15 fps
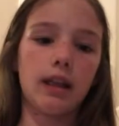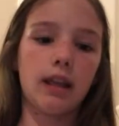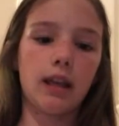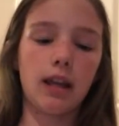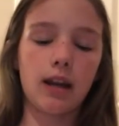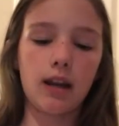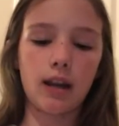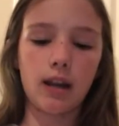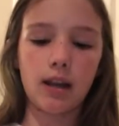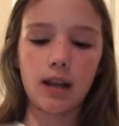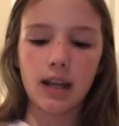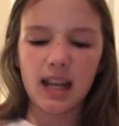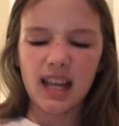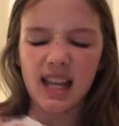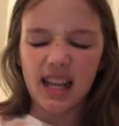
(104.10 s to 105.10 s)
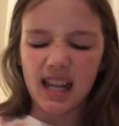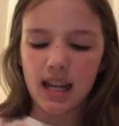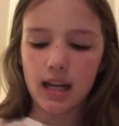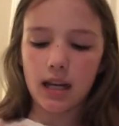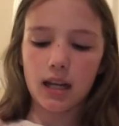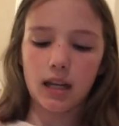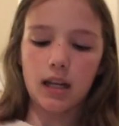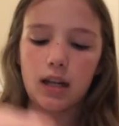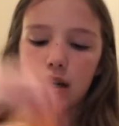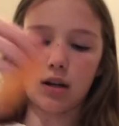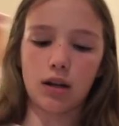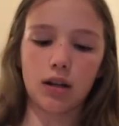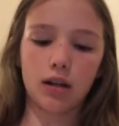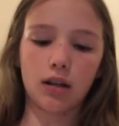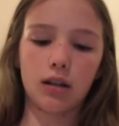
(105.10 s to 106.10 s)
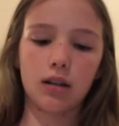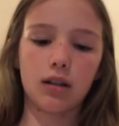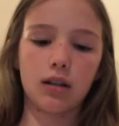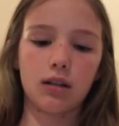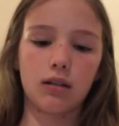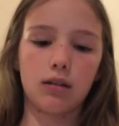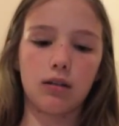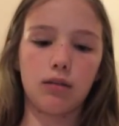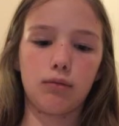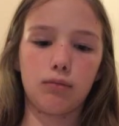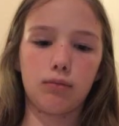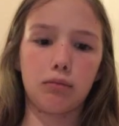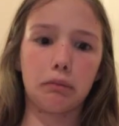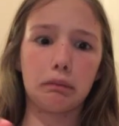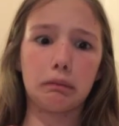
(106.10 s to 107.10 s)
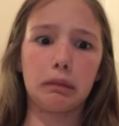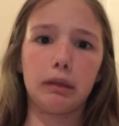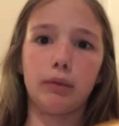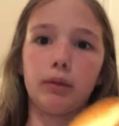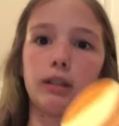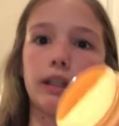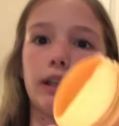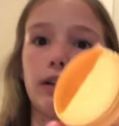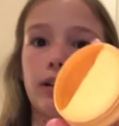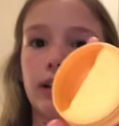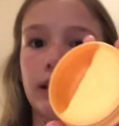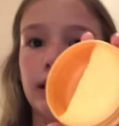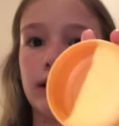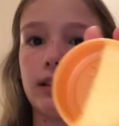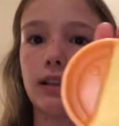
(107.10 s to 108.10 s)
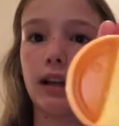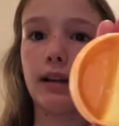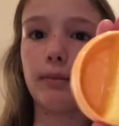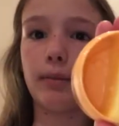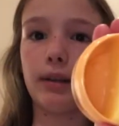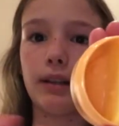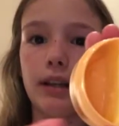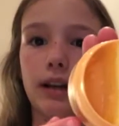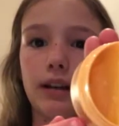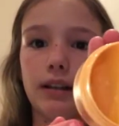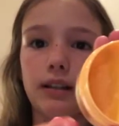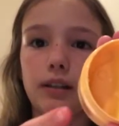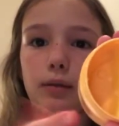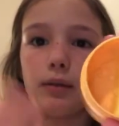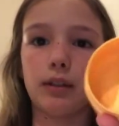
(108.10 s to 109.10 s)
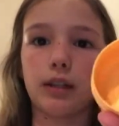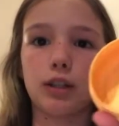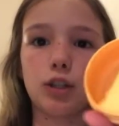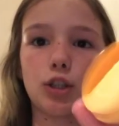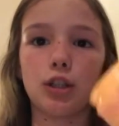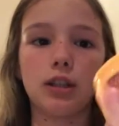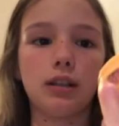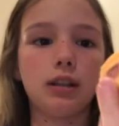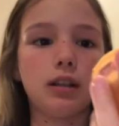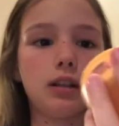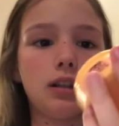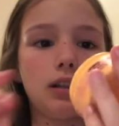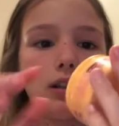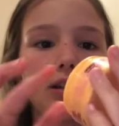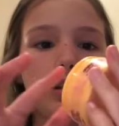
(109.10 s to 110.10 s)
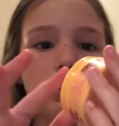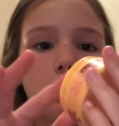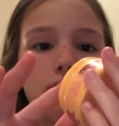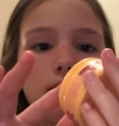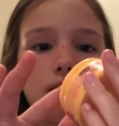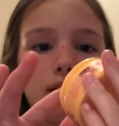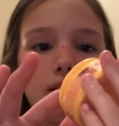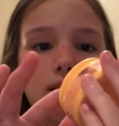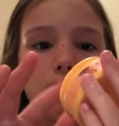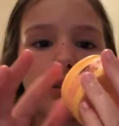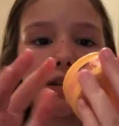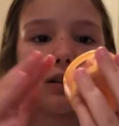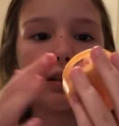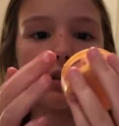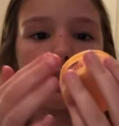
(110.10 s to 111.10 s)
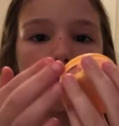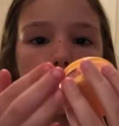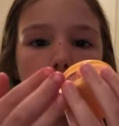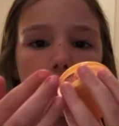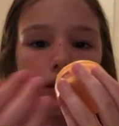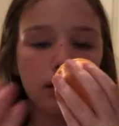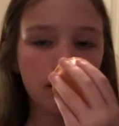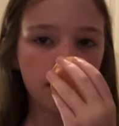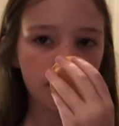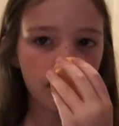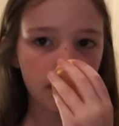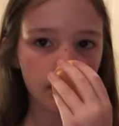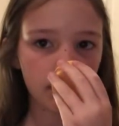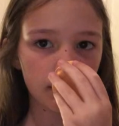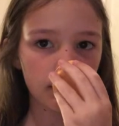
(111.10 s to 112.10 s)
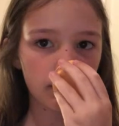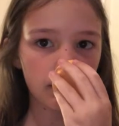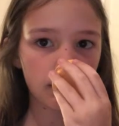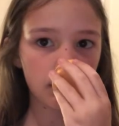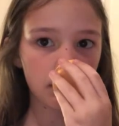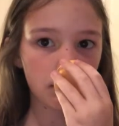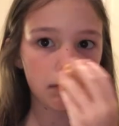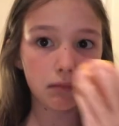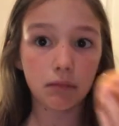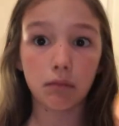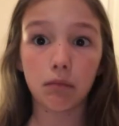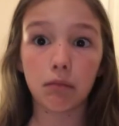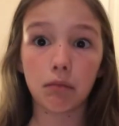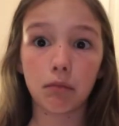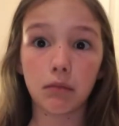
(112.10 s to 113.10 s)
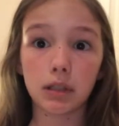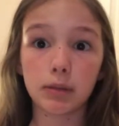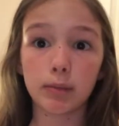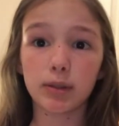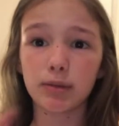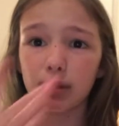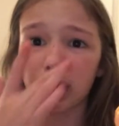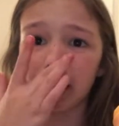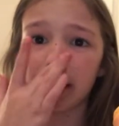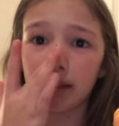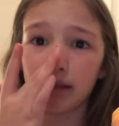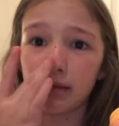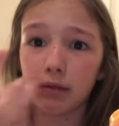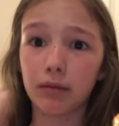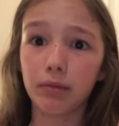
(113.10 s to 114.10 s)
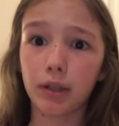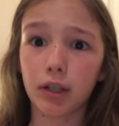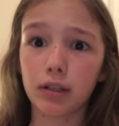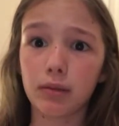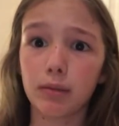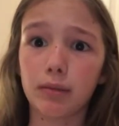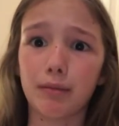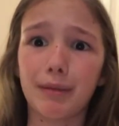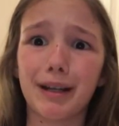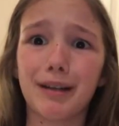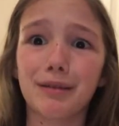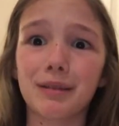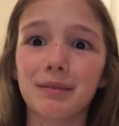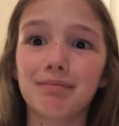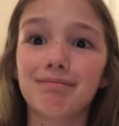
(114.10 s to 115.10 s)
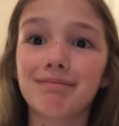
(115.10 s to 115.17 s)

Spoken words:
then in here, oh, it was sitting on its side, but yeah, no one touched it. It smells really good. Oh, got some on my nose.